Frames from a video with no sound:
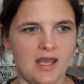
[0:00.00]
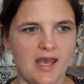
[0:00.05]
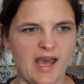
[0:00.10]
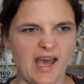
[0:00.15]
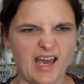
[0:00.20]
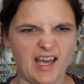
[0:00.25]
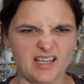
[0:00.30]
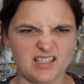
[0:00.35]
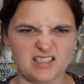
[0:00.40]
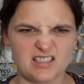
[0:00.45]

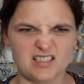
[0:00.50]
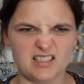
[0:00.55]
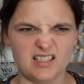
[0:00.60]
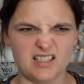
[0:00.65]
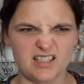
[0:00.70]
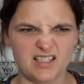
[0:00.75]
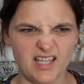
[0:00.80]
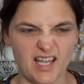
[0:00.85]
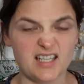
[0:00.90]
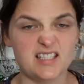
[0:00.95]
and
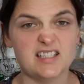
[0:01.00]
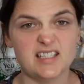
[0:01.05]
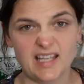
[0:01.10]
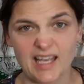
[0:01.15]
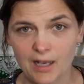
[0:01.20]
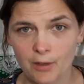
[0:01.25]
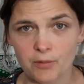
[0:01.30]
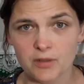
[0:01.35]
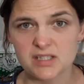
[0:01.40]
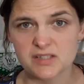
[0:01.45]
getting
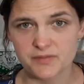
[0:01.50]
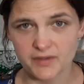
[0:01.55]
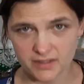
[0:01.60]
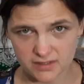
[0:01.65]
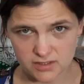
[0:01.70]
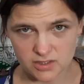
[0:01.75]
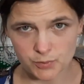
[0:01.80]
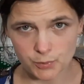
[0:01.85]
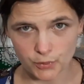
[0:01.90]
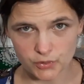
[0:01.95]
out as fast
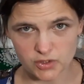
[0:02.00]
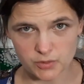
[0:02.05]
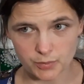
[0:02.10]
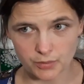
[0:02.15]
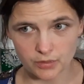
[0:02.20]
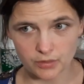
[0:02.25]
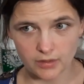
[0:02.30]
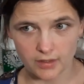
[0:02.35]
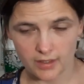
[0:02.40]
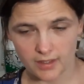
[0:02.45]
as
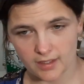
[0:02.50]
possible.